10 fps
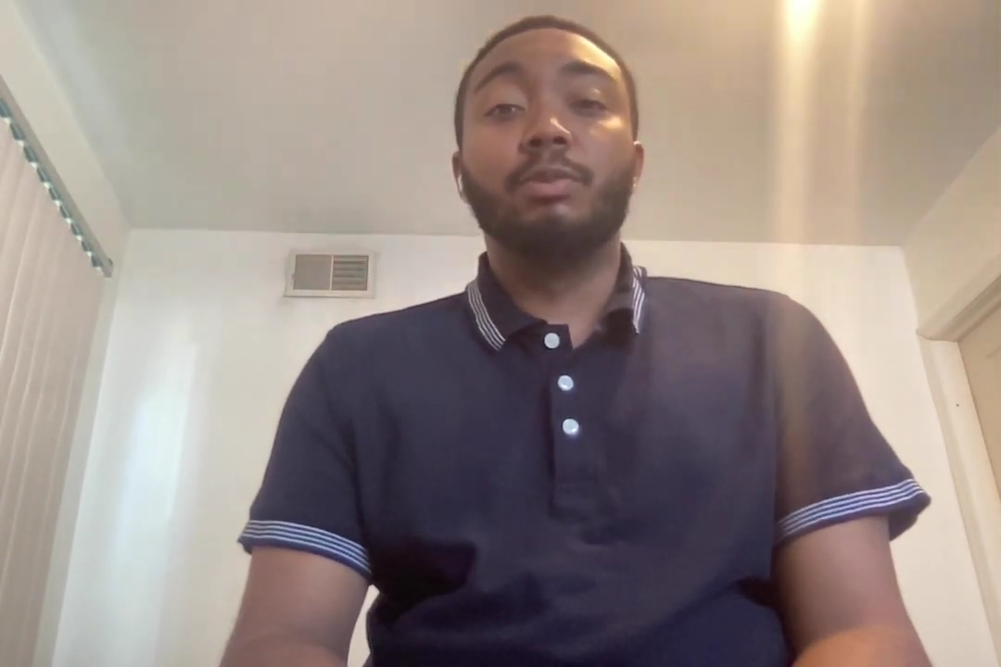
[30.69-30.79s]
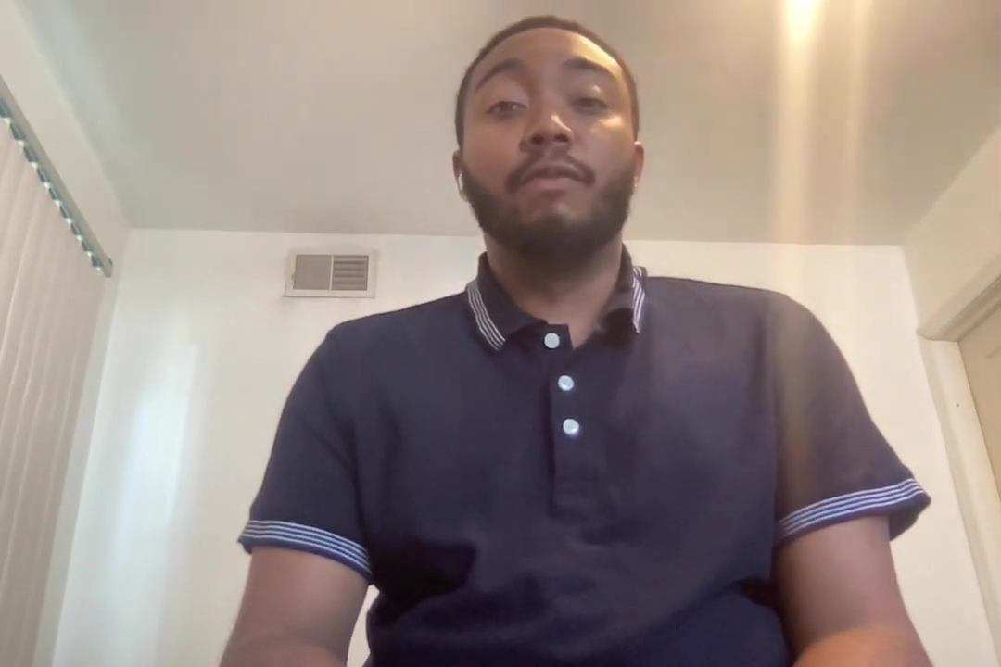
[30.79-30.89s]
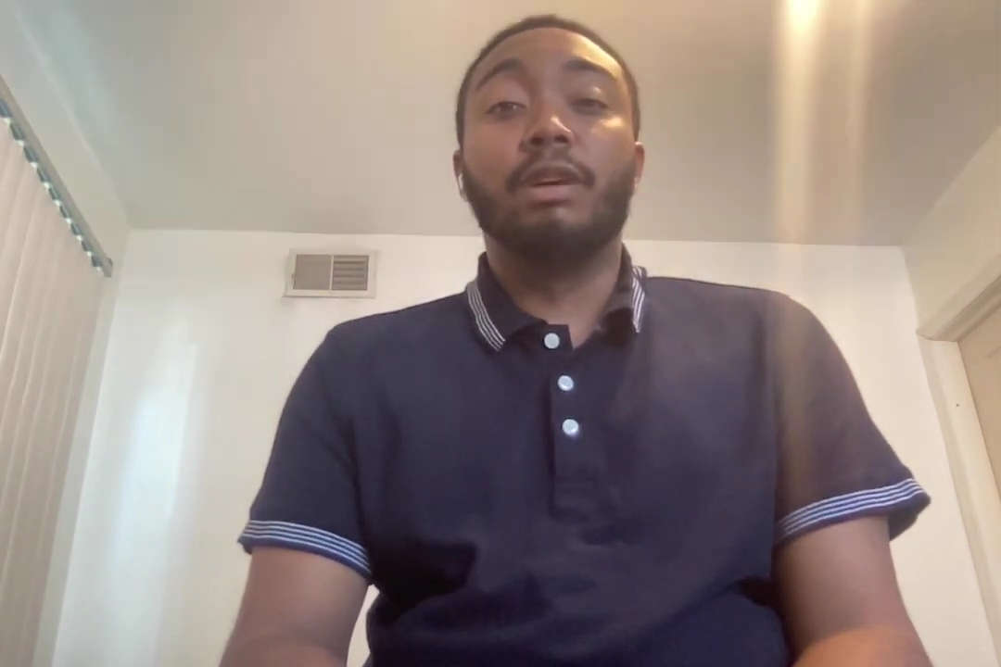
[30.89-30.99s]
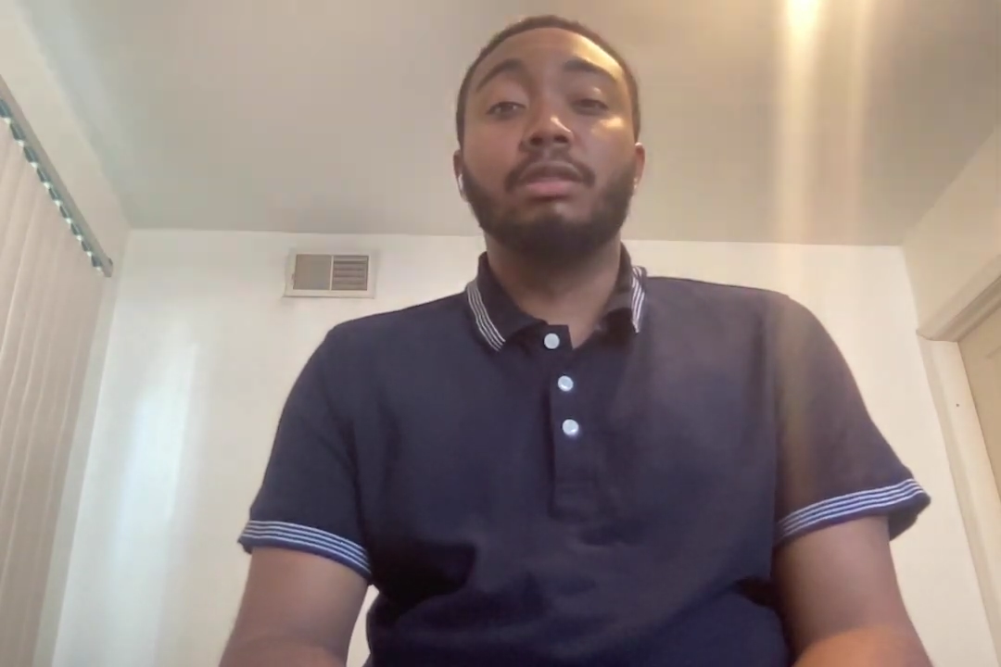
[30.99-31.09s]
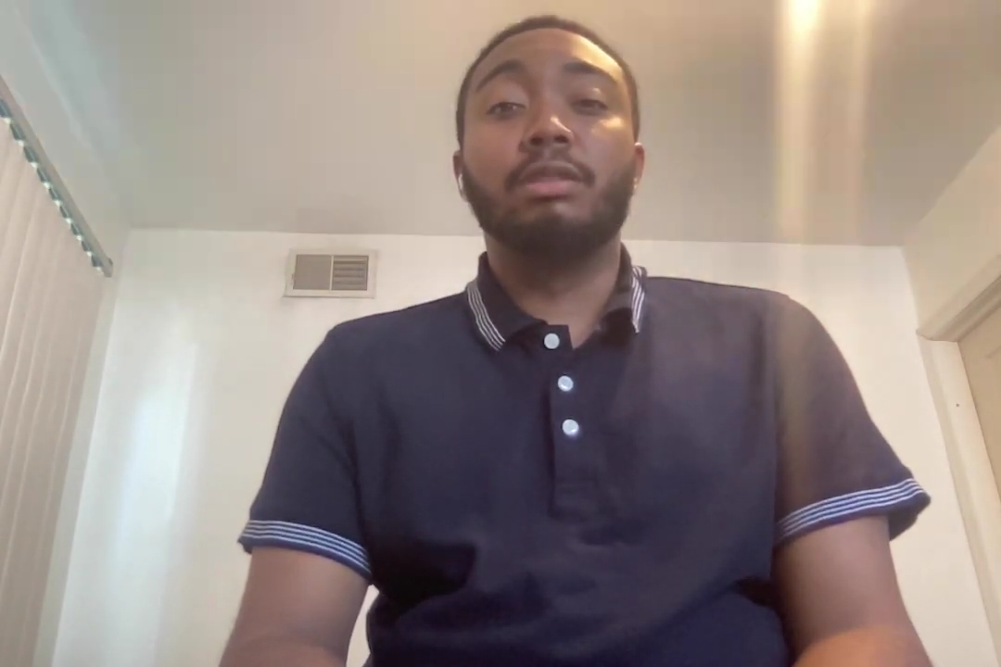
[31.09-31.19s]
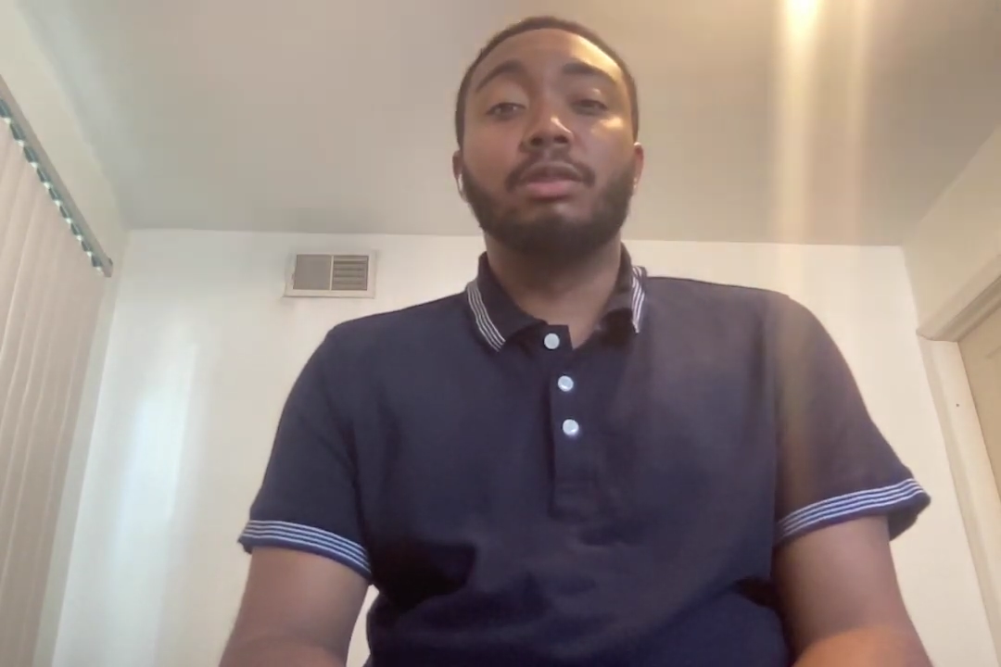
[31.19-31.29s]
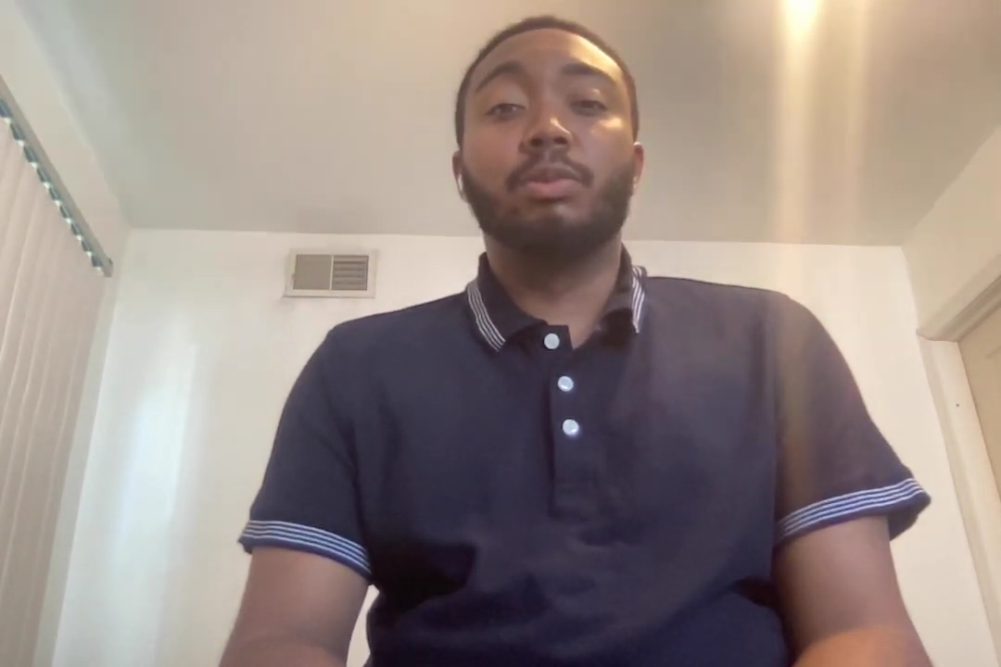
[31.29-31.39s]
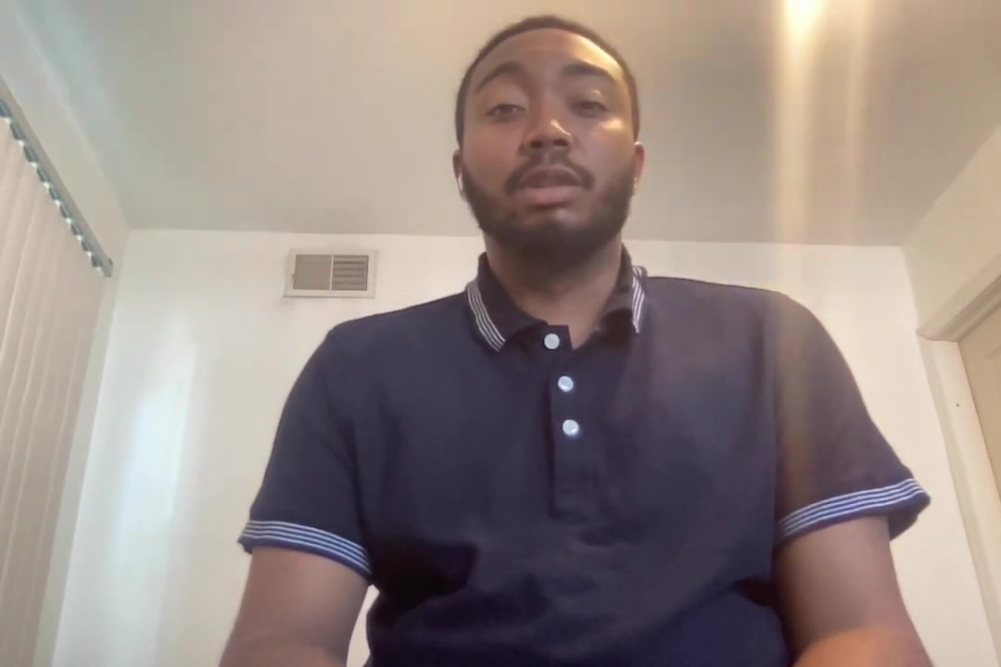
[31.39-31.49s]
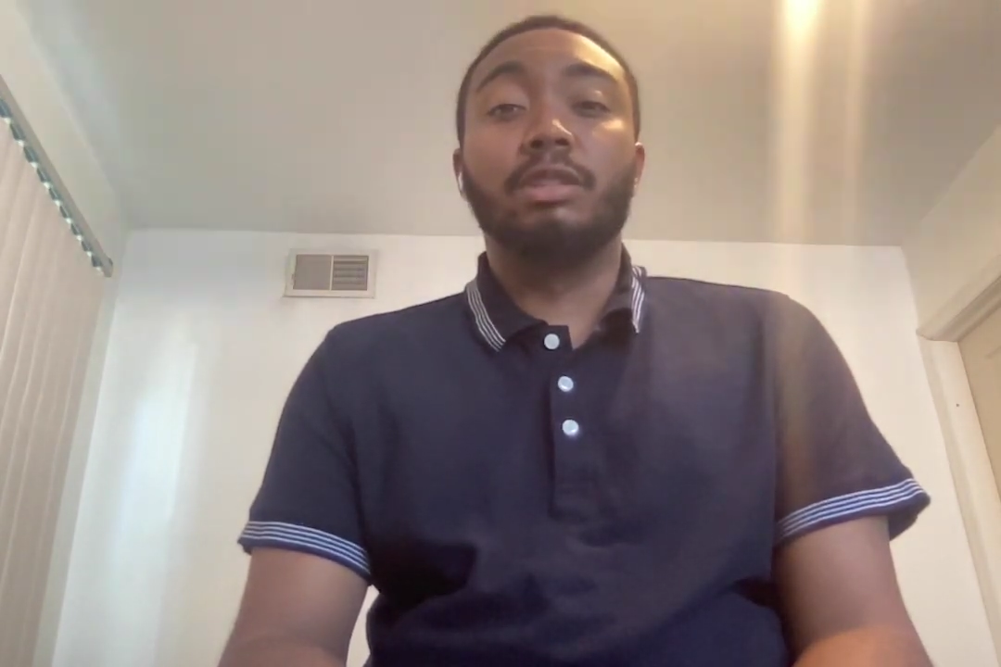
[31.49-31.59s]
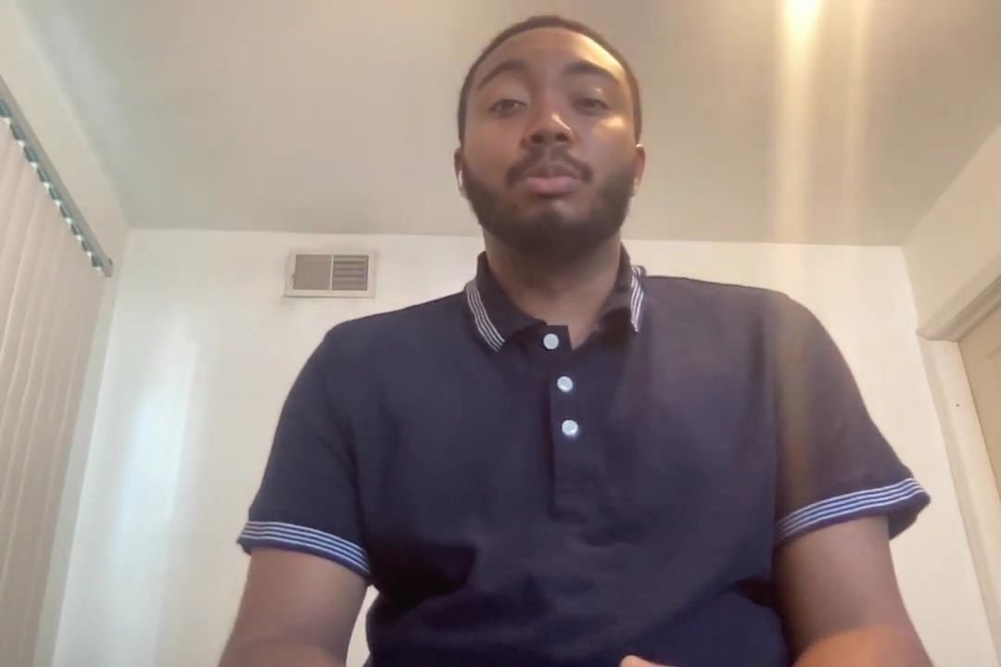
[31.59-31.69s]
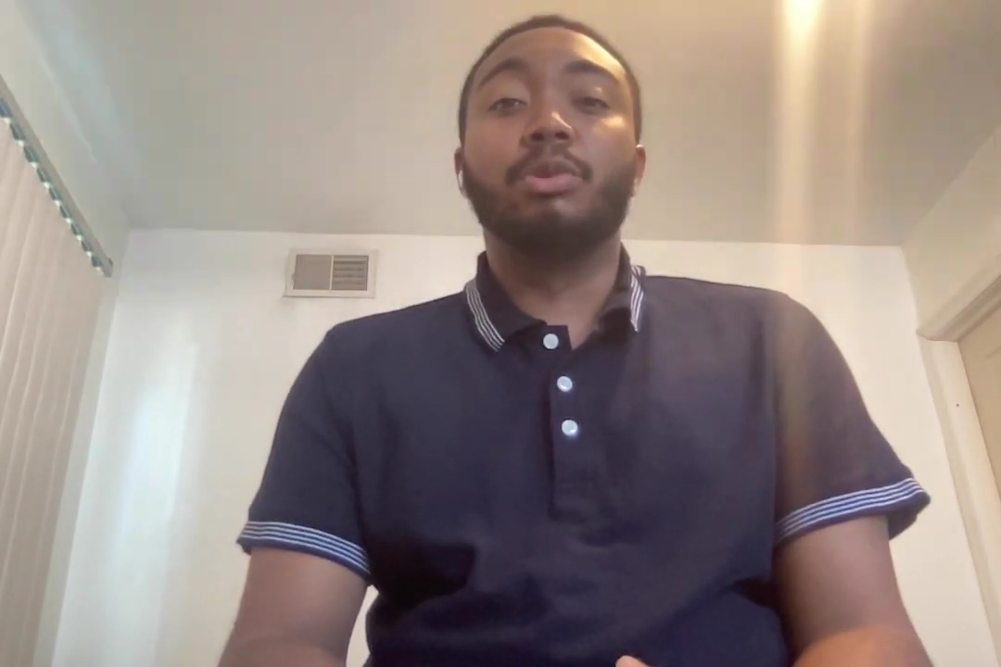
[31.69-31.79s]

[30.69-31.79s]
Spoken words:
with volunteer work at the